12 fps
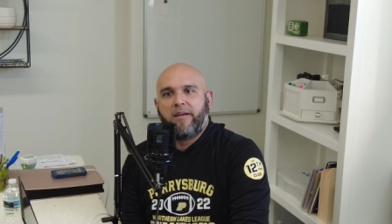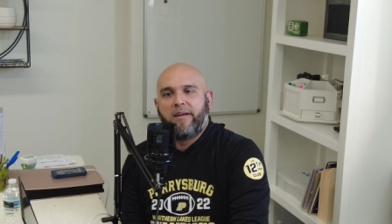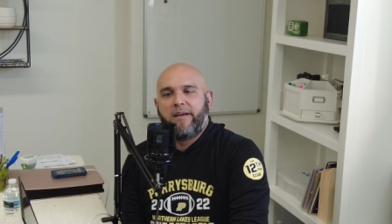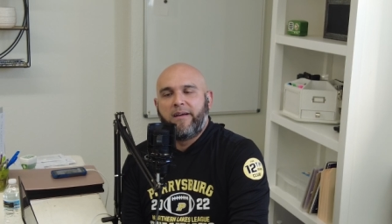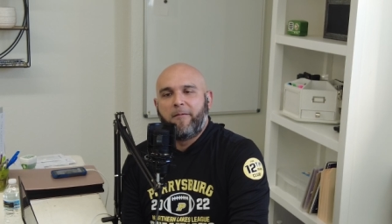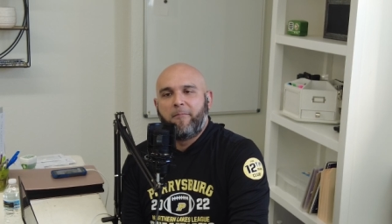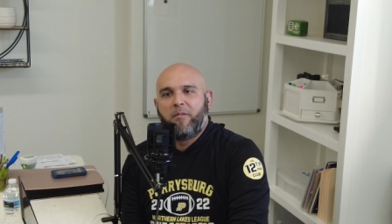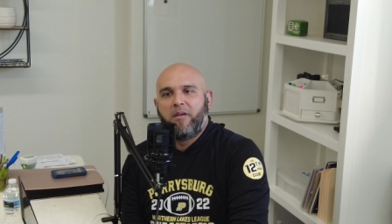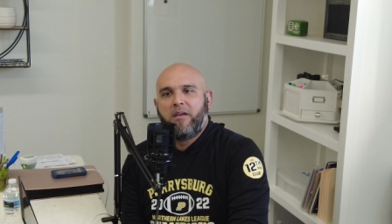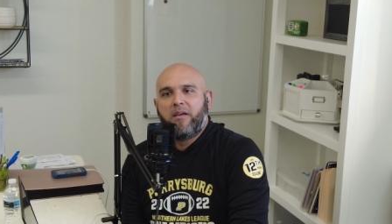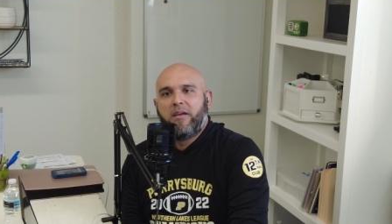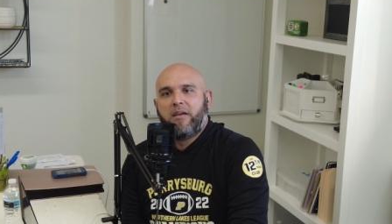Um,
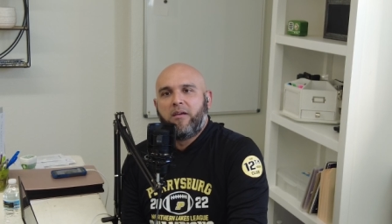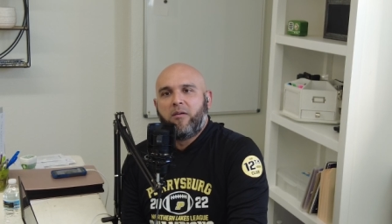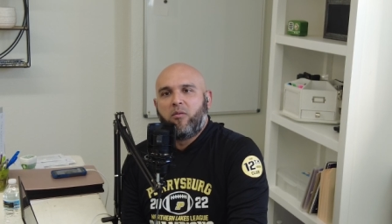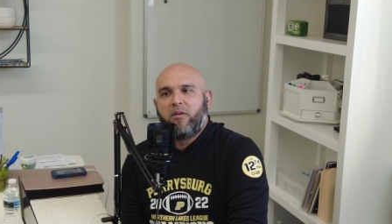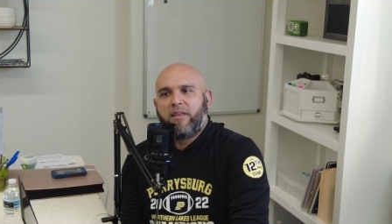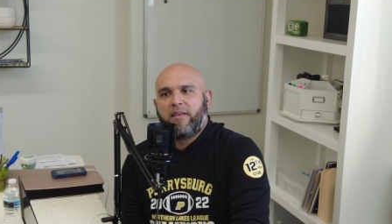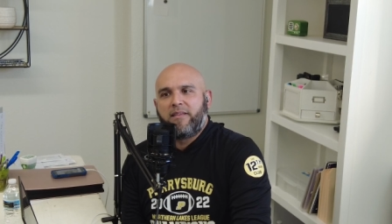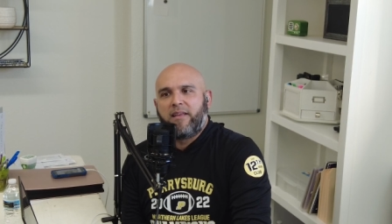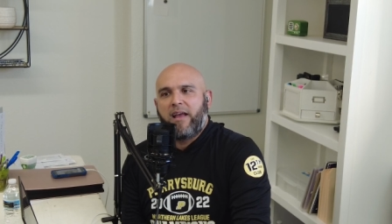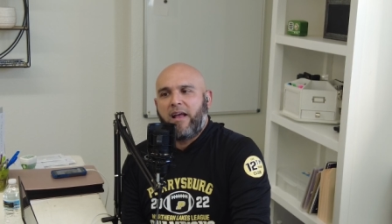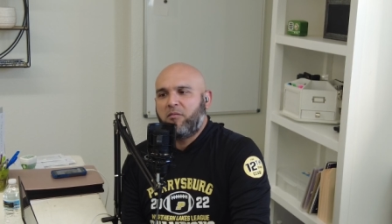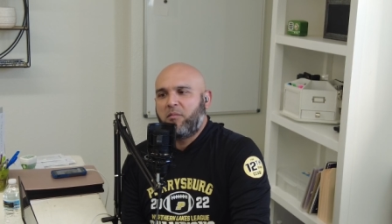one of these
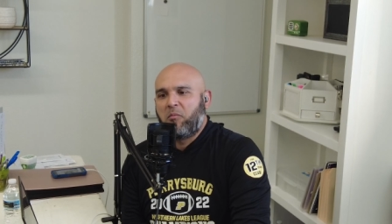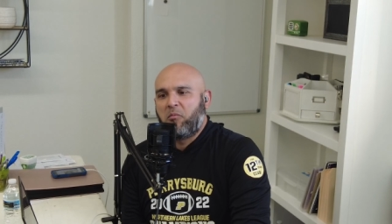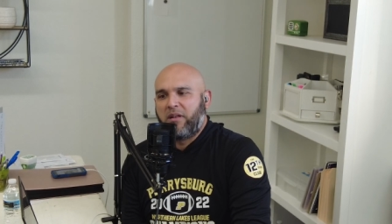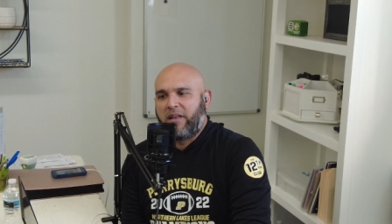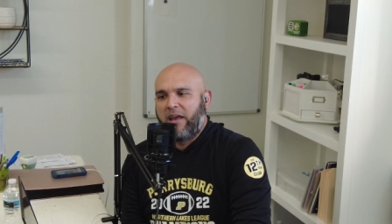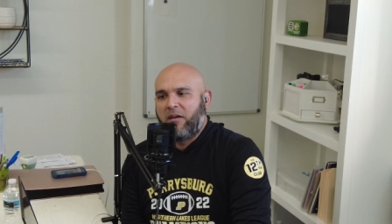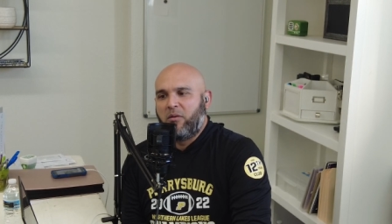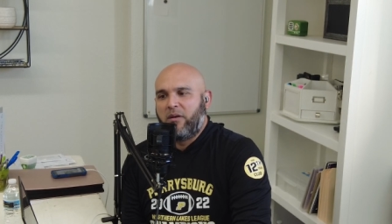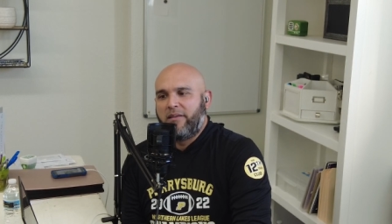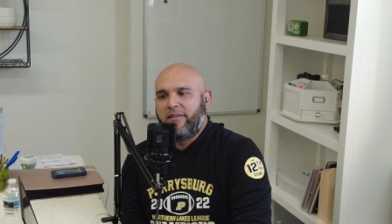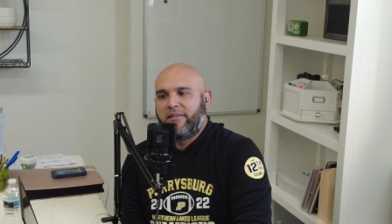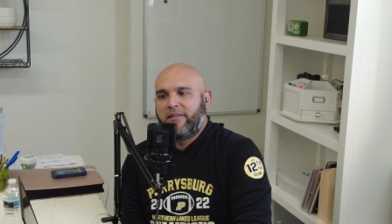days, I don't remember what day it
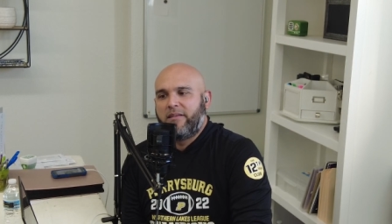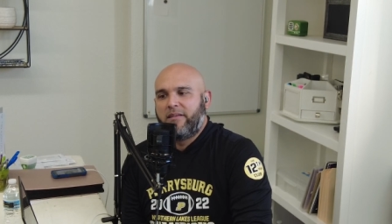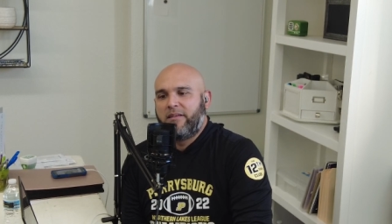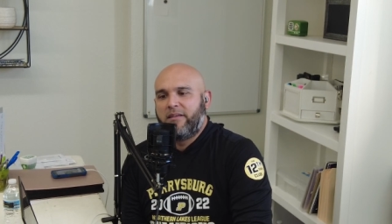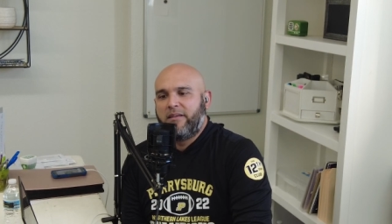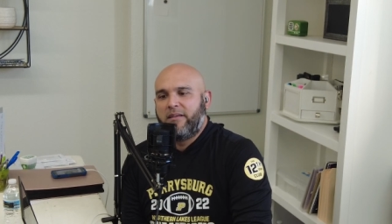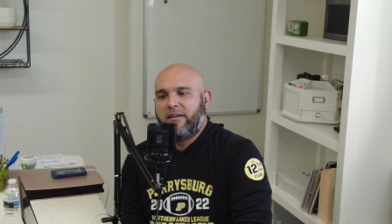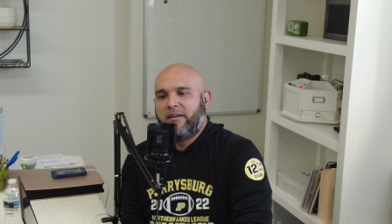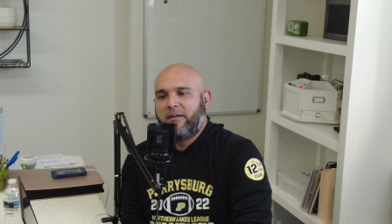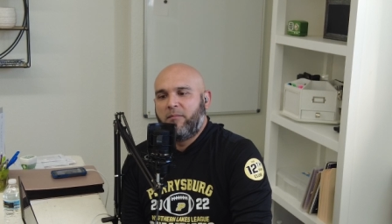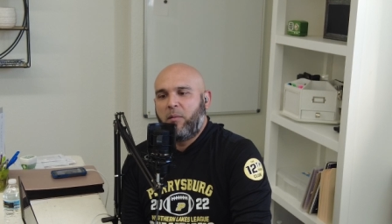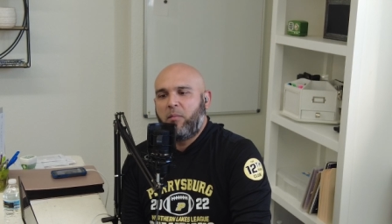was.
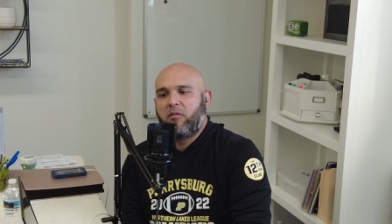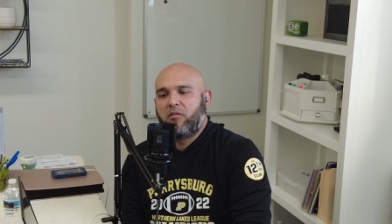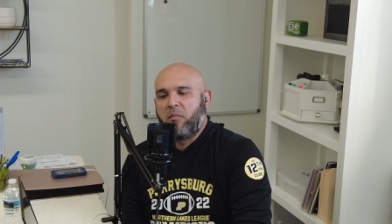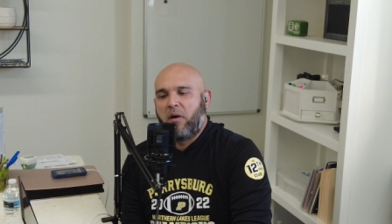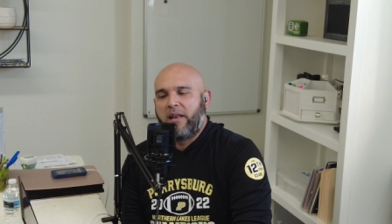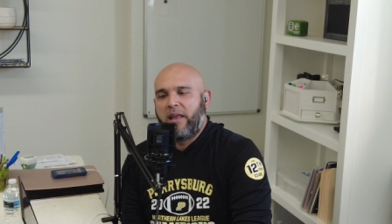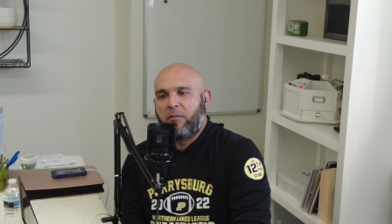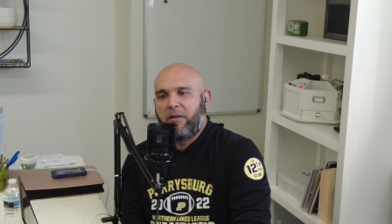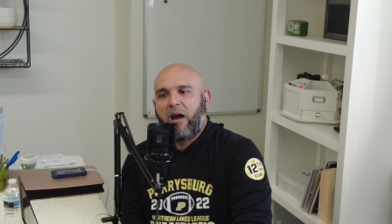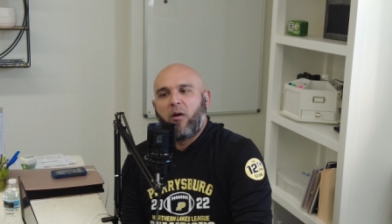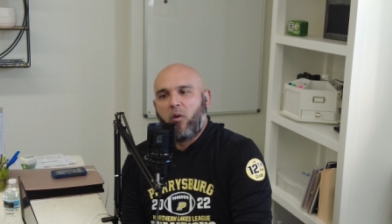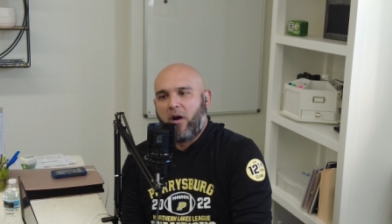Uh, maybe it was Monday.
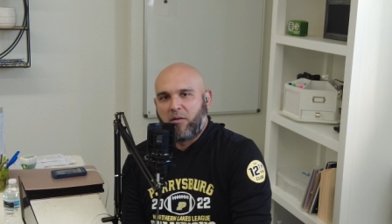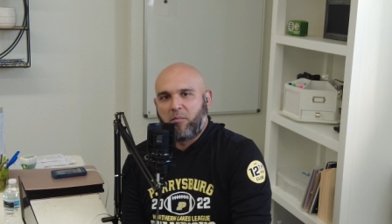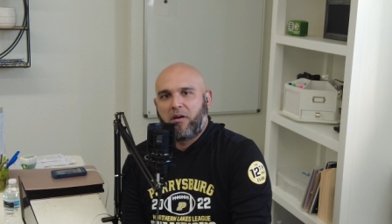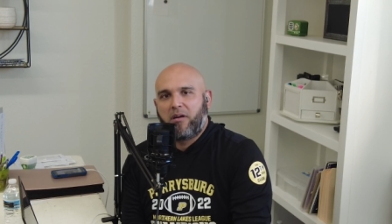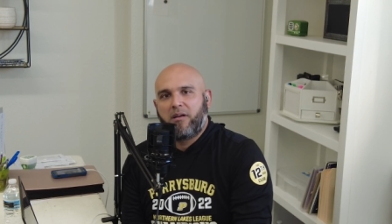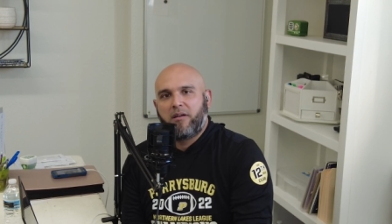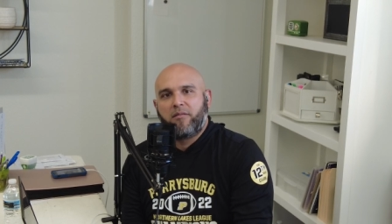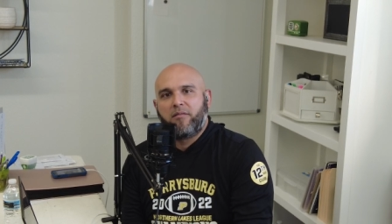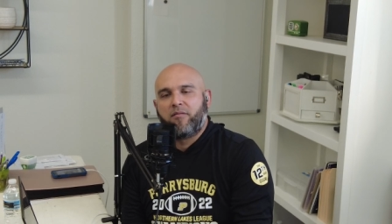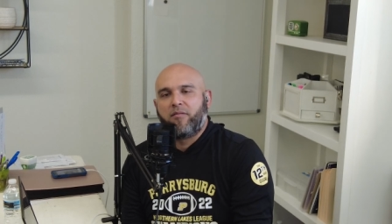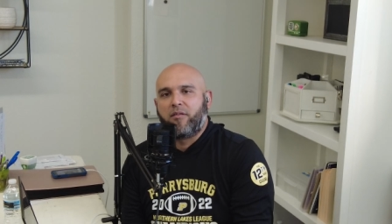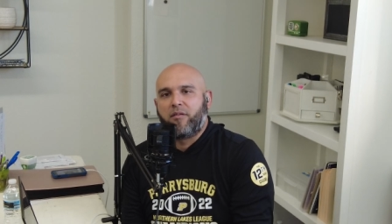We got Whataburger
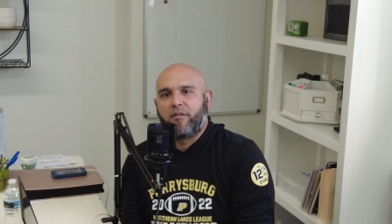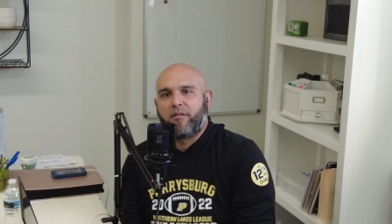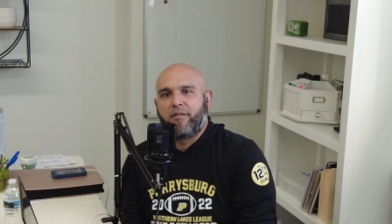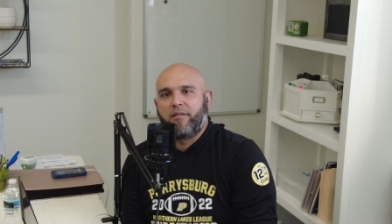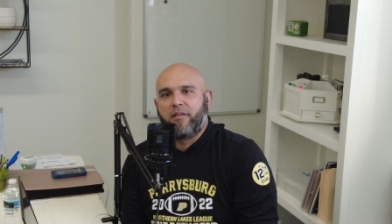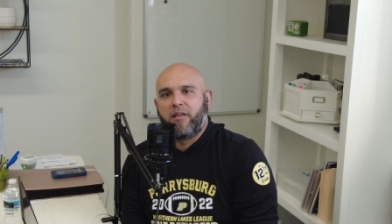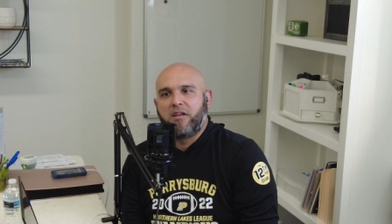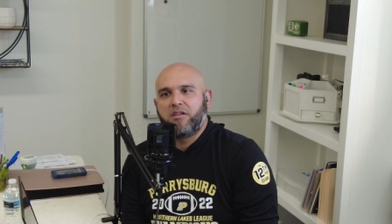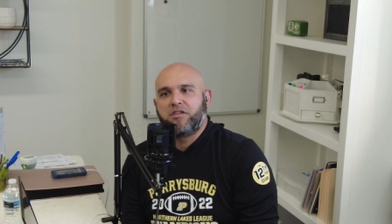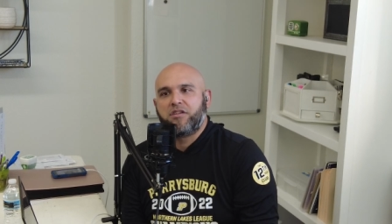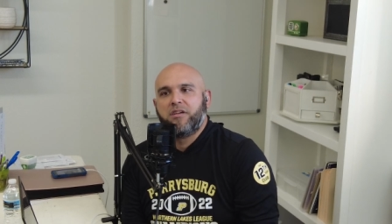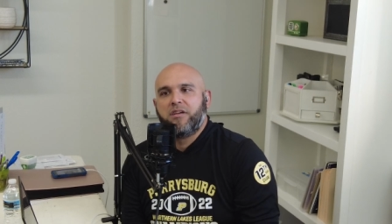for
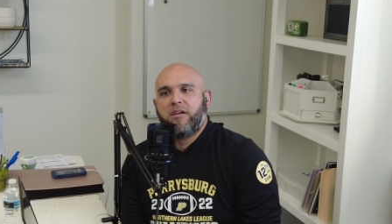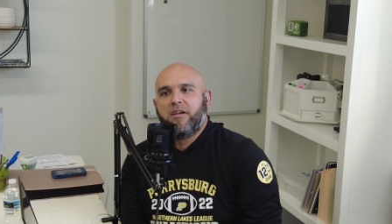lunch.